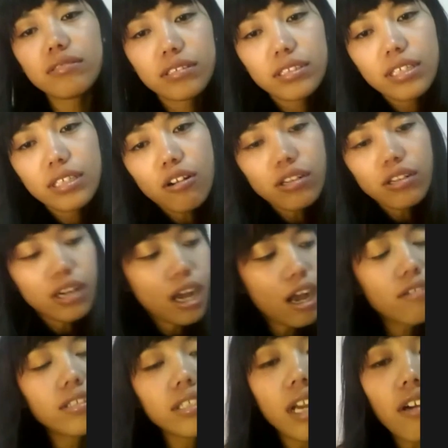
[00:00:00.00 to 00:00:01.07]
your
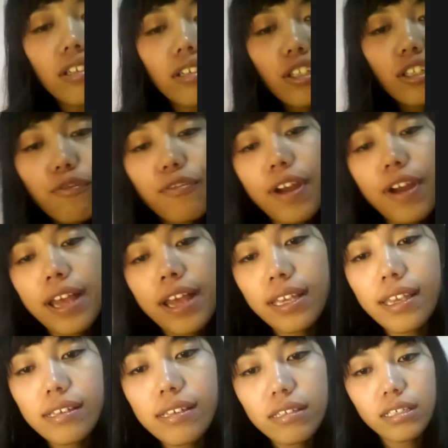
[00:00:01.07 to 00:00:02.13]
girlfriend
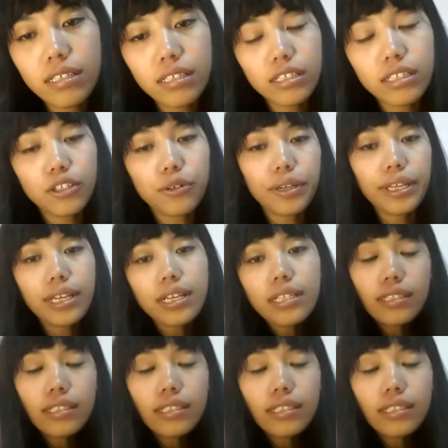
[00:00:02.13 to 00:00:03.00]
is Korean?